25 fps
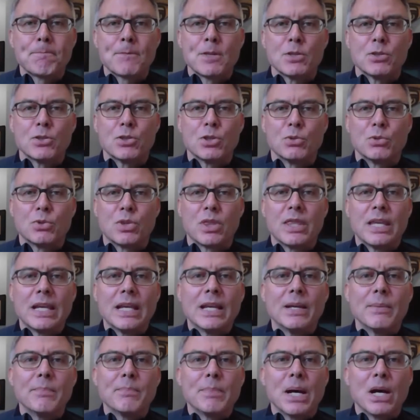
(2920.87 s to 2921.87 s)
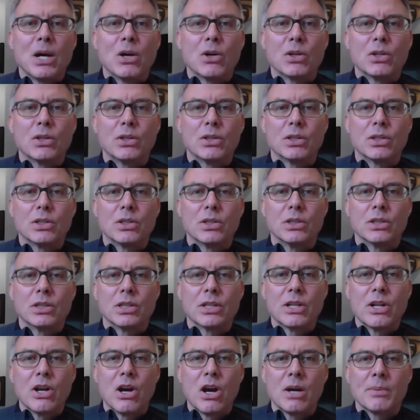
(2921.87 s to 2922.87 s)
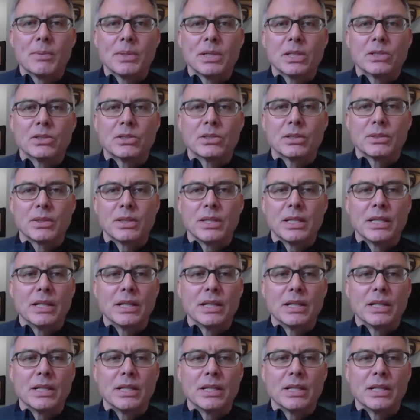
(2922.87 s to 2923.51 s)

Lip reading: So think about ergonomics.